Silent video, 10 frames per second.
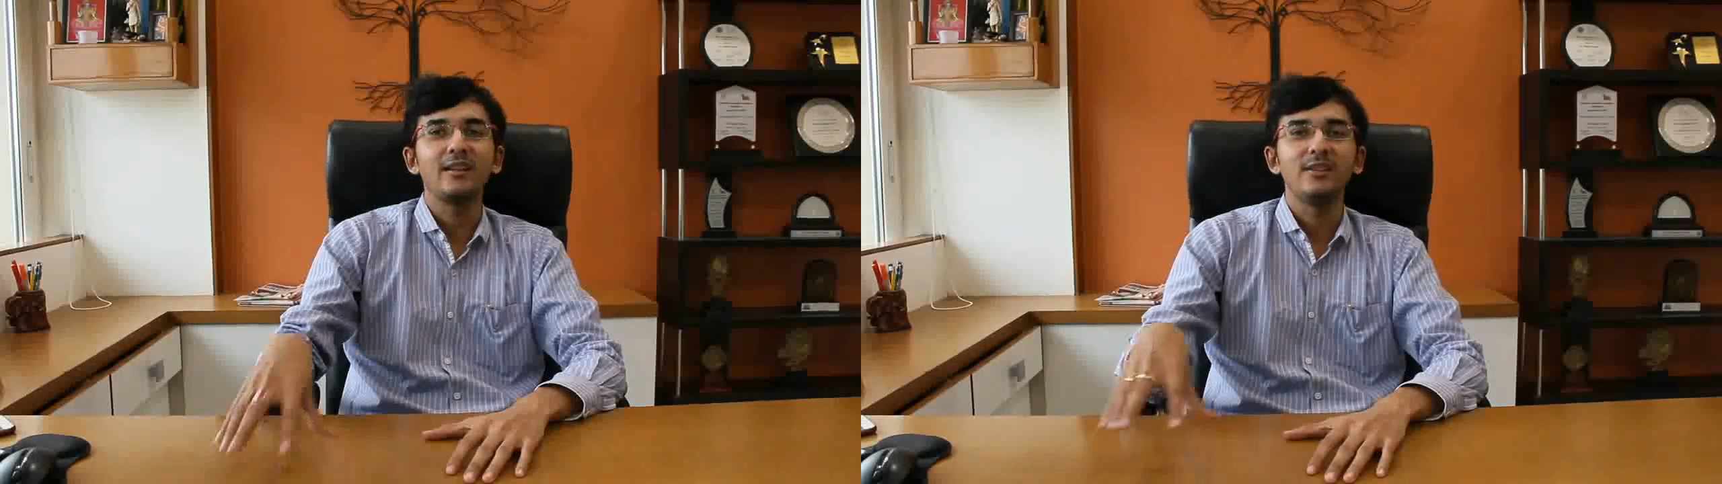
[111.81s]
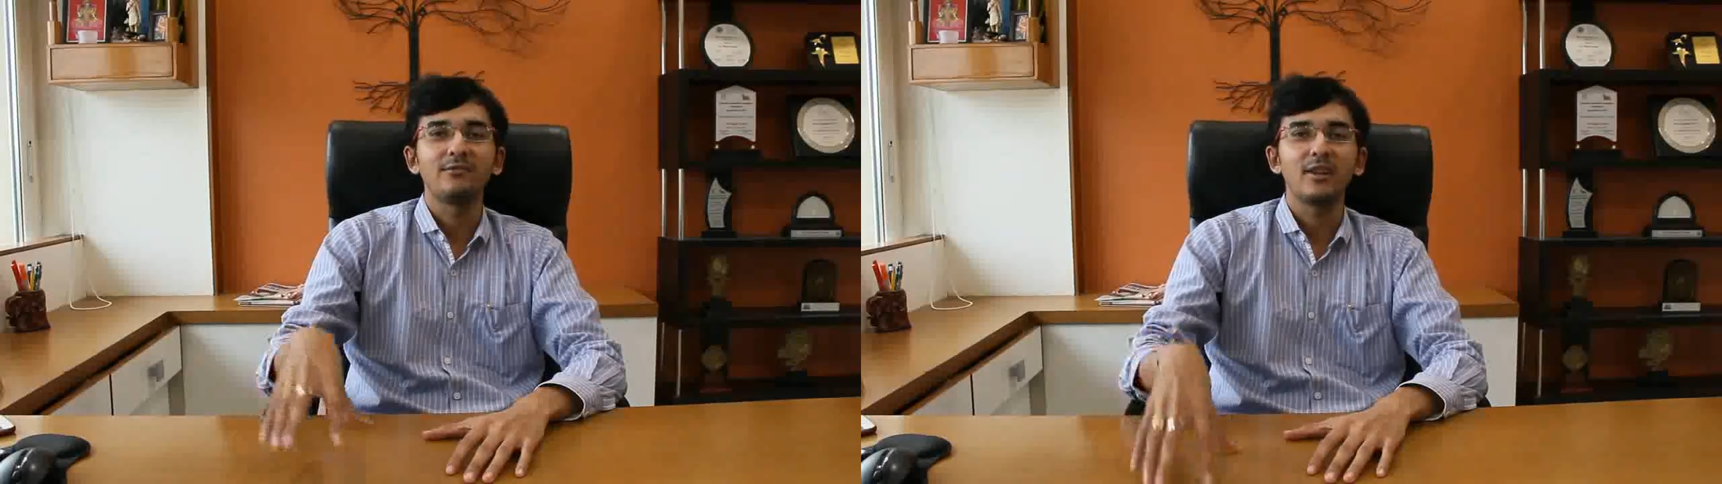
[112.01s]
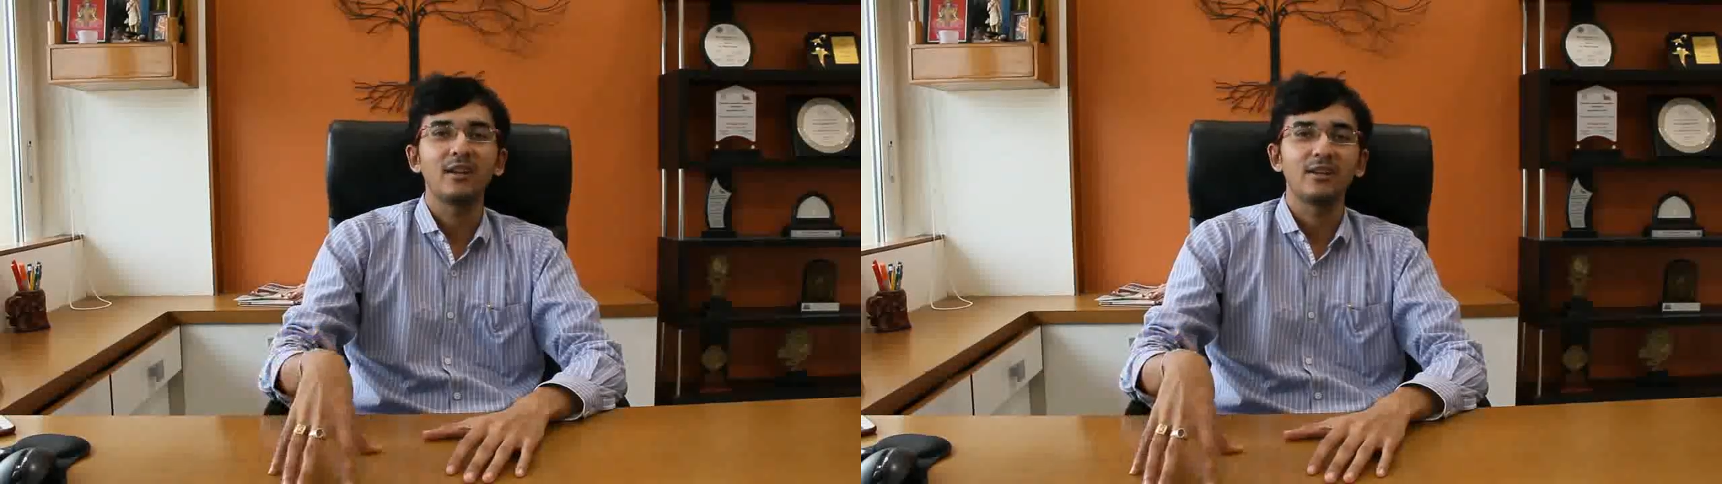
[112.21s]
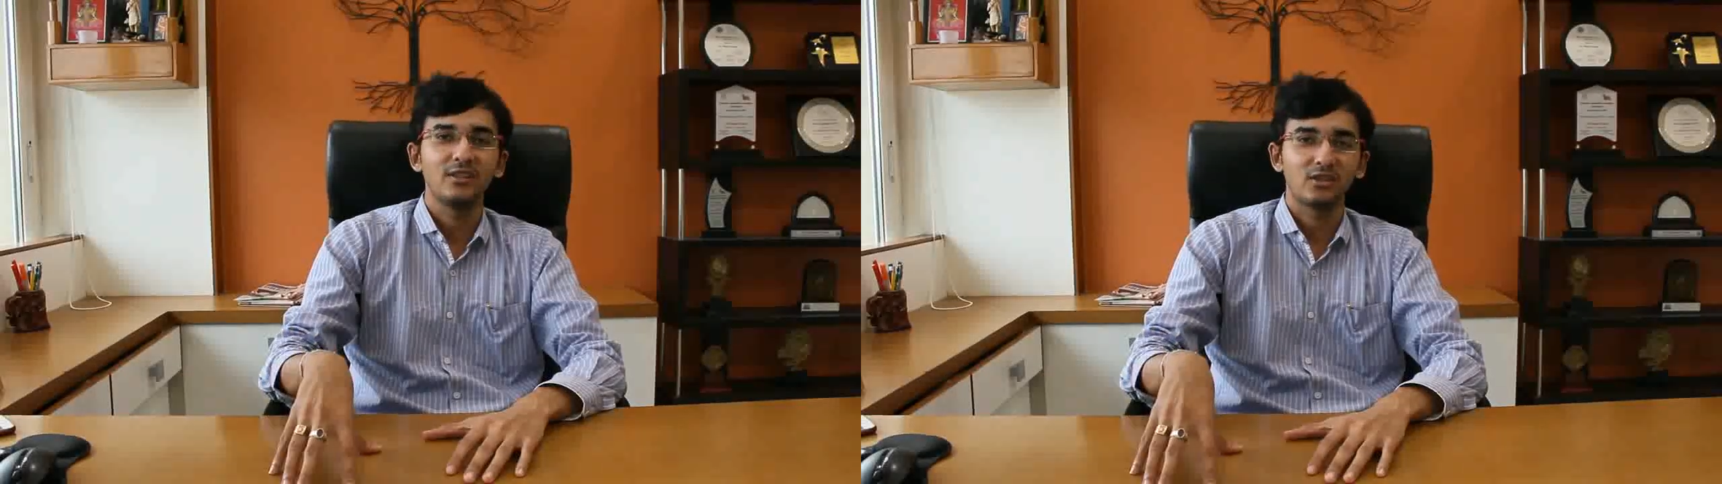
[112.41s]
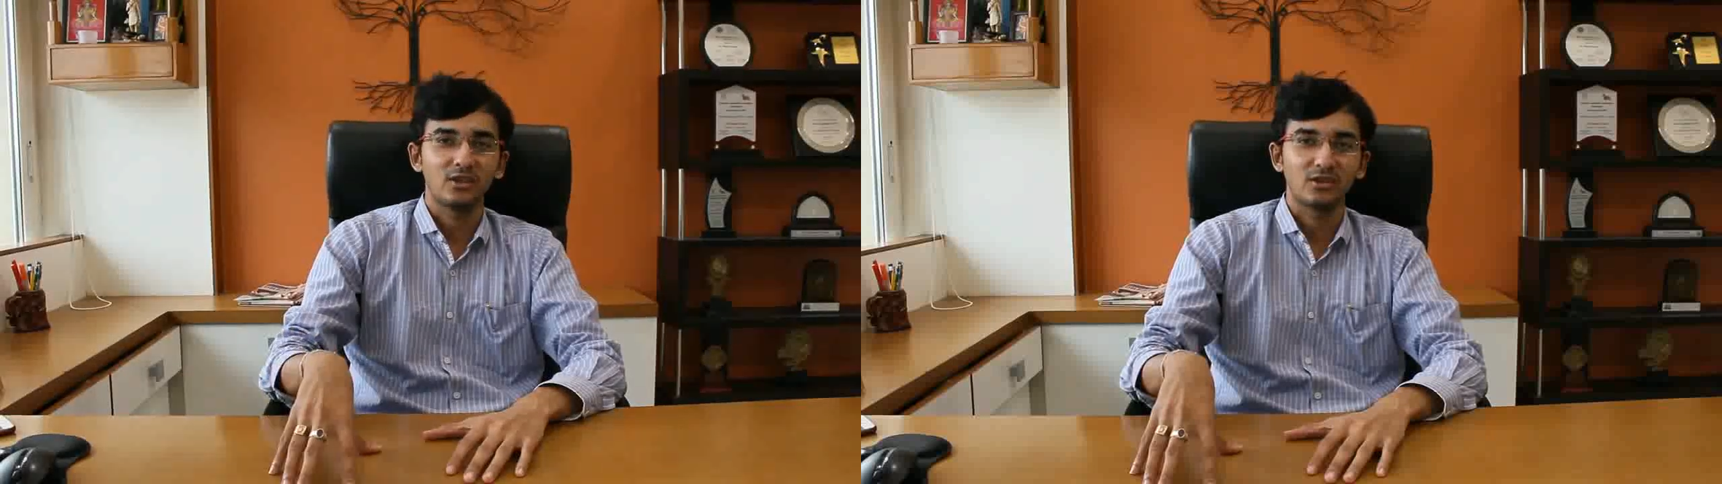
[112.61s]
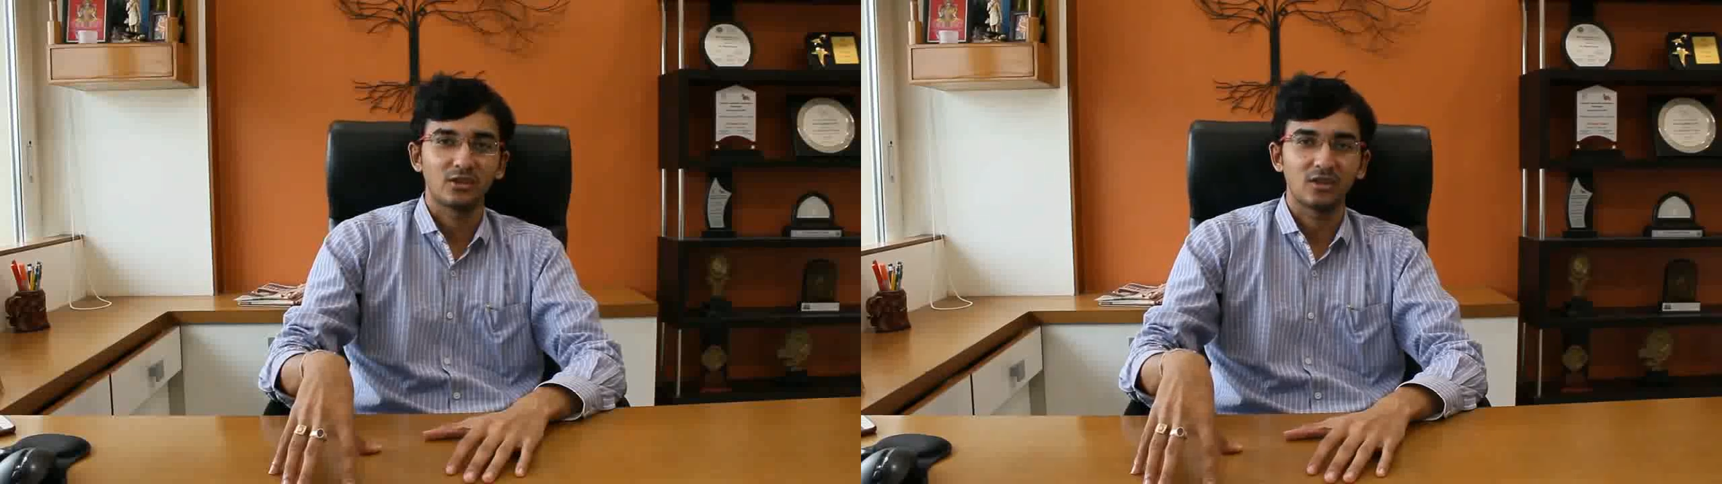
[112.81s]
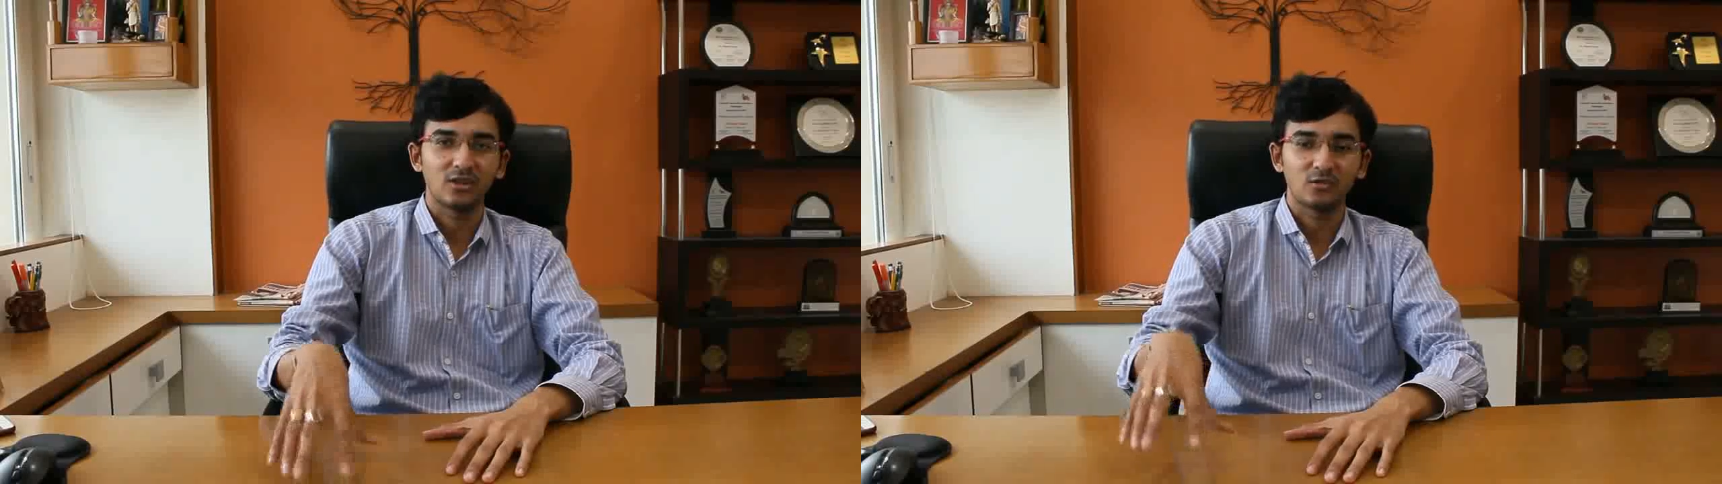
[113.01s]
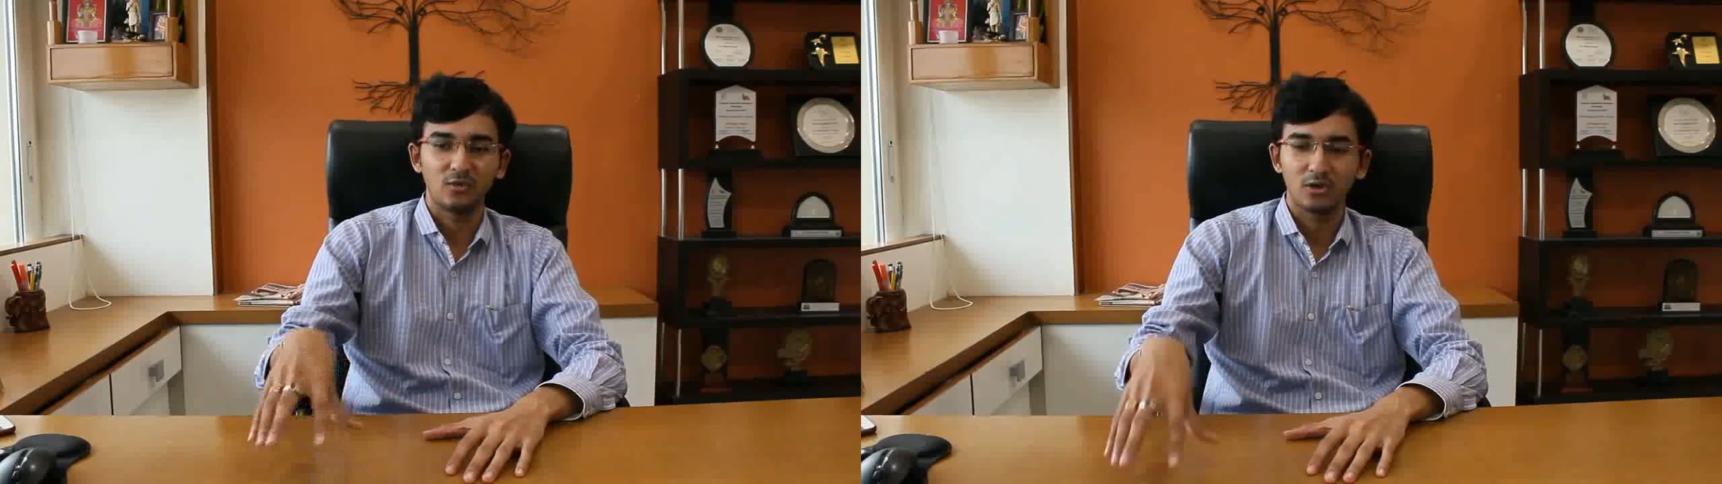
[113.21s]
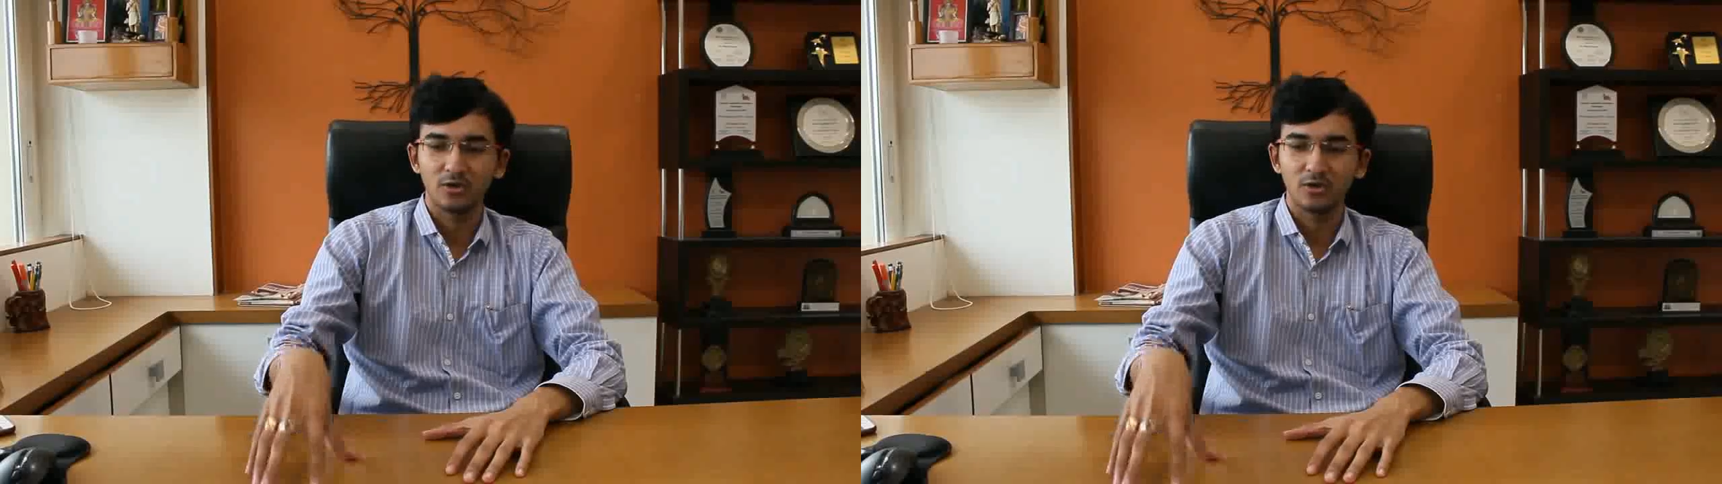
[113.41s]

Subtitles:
different registrations for